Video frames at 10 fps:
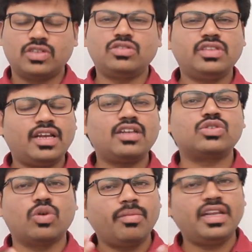So there are
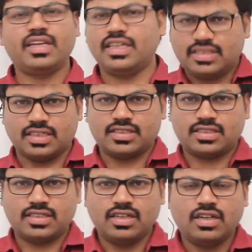so many
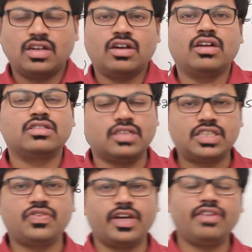reasons.
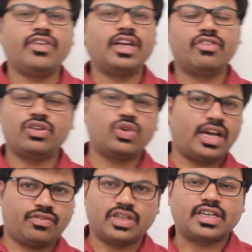That's why whenever you
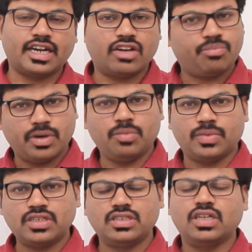have that kind of
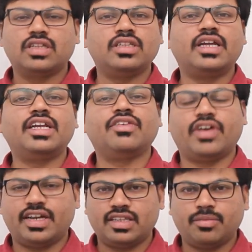purpose, then
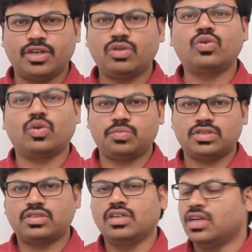divide them into
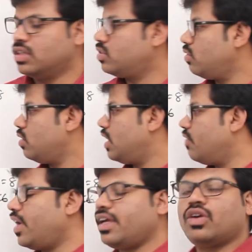groups. So
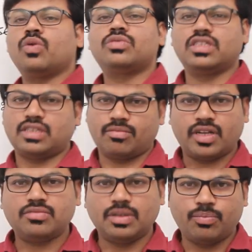dividing groups is
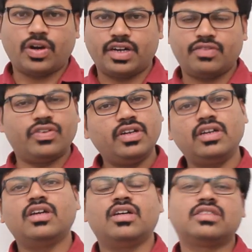sometimes important for
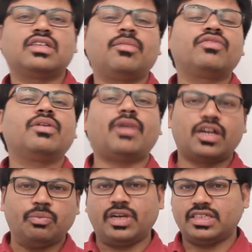some of the
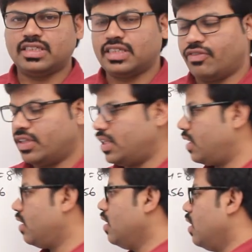manipulations,
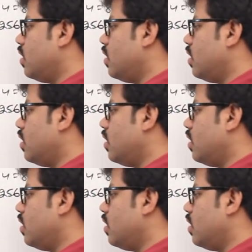everything.